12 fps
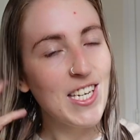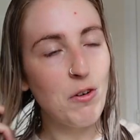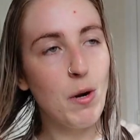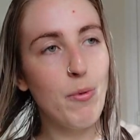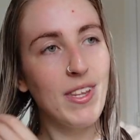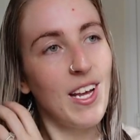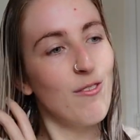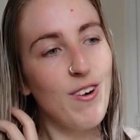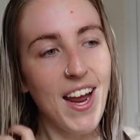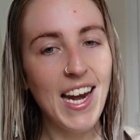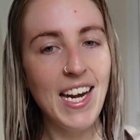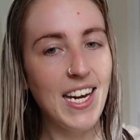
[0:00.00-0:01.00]
I don't want to bring that
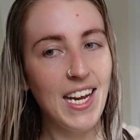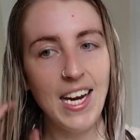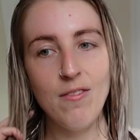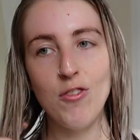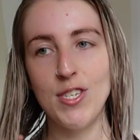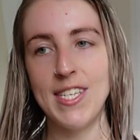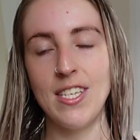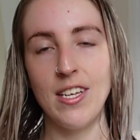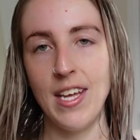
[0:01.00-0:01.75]
rail in here. And Russ's like,